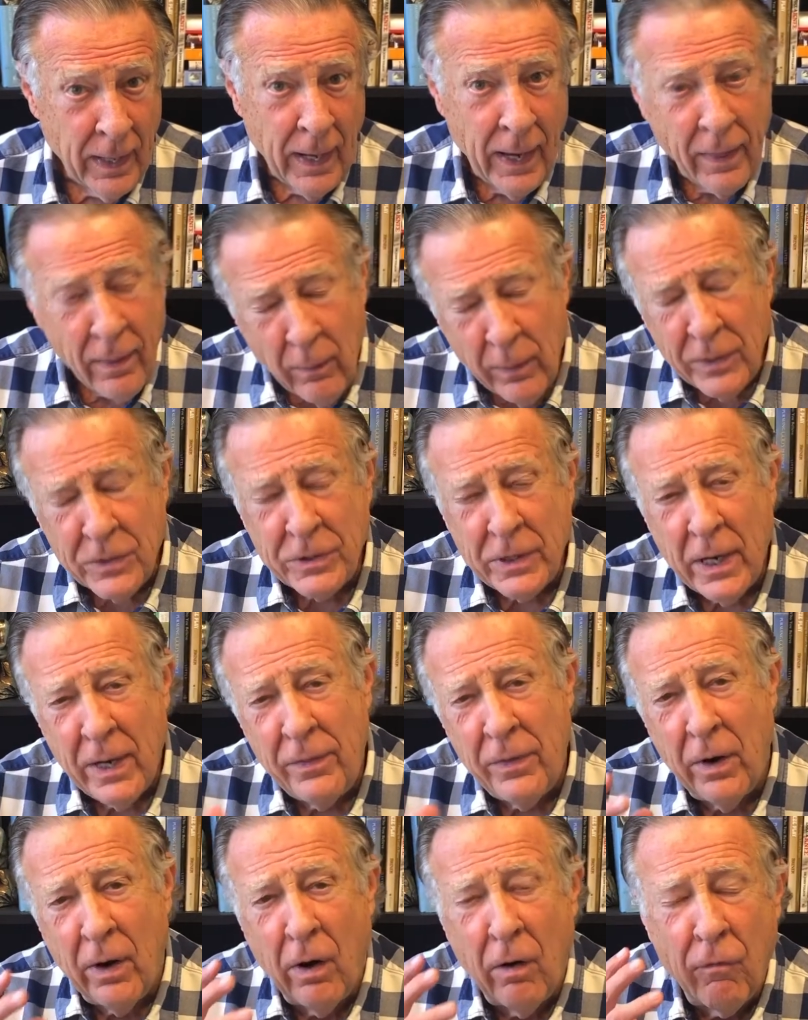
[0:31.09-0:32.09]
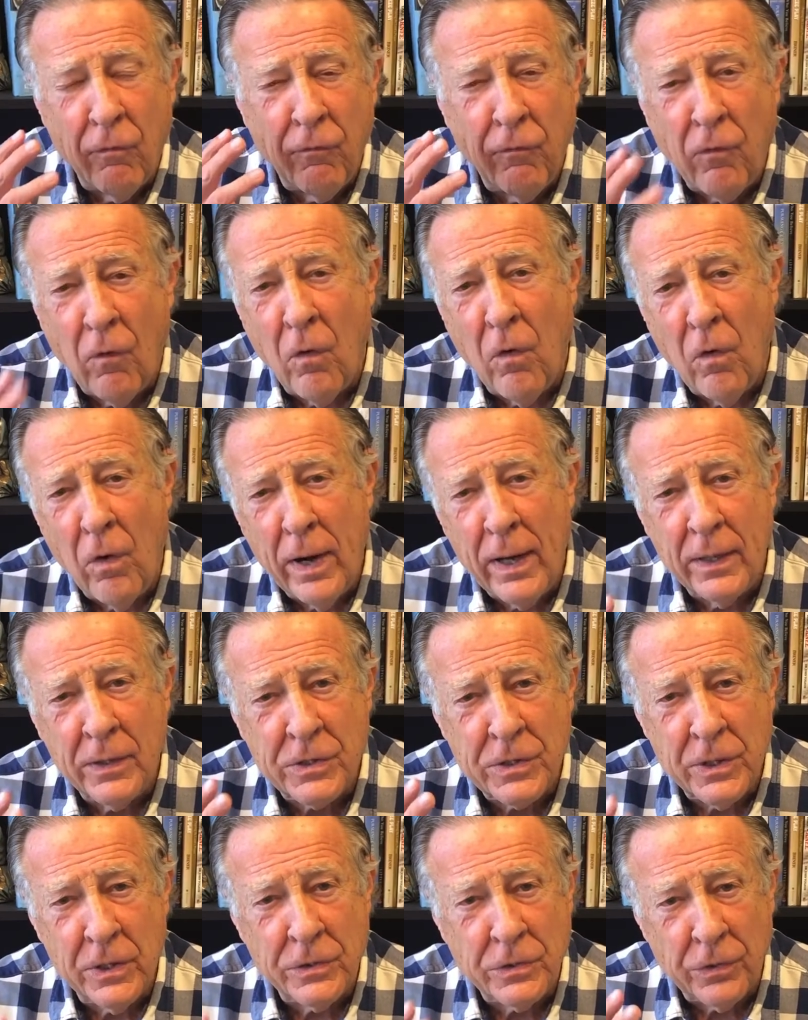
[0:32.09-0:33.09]
And then we said there are four
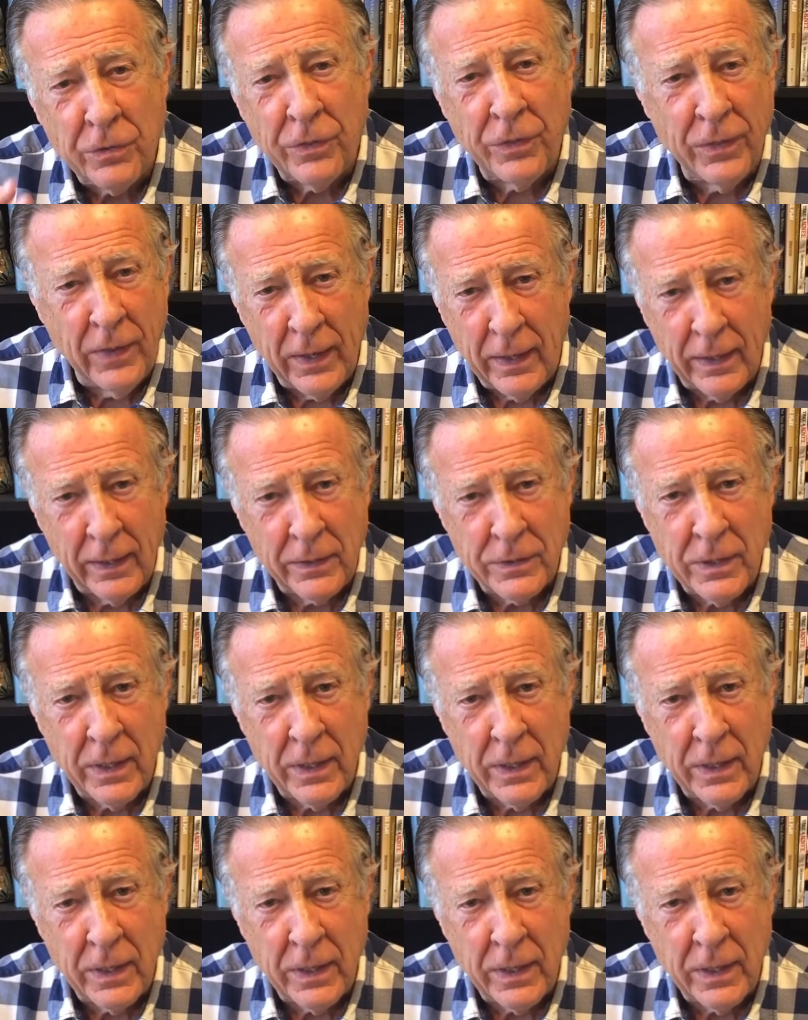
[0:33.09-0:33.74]
essential things